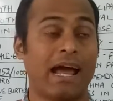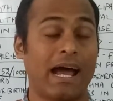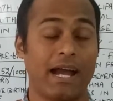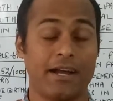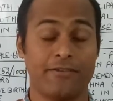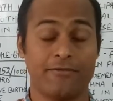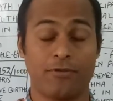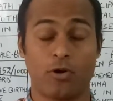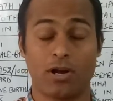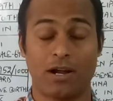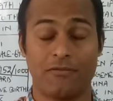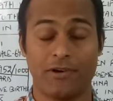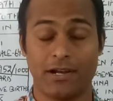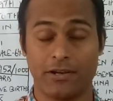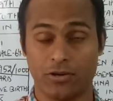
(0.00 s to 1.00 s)
And
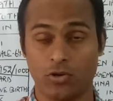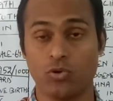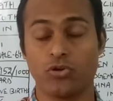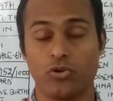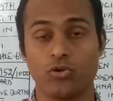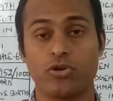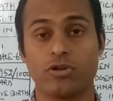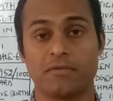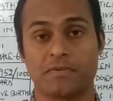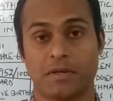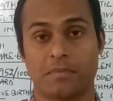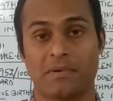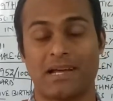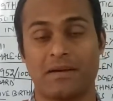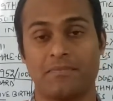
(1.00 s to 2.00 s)
for our new YouTube
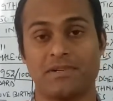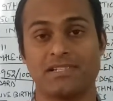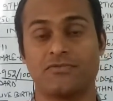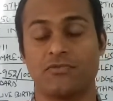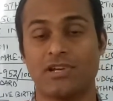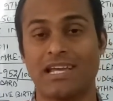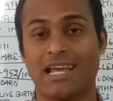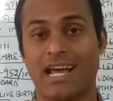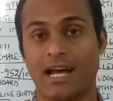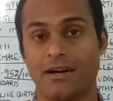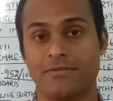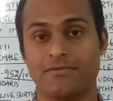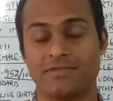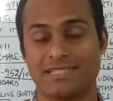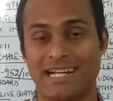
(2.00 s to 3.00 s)
subscribers, we
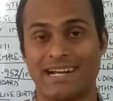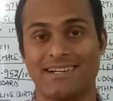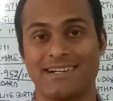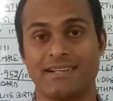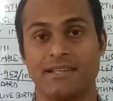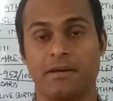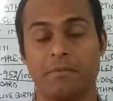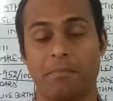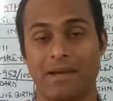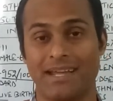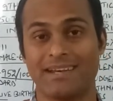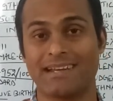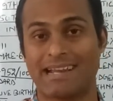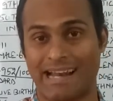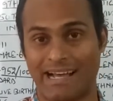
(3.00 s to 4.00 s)
have started the
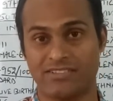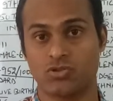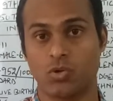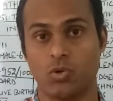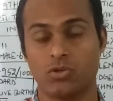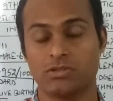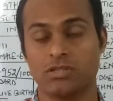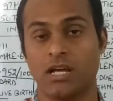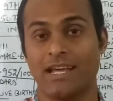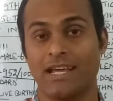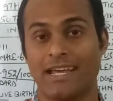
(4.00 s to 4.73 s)
main crash course.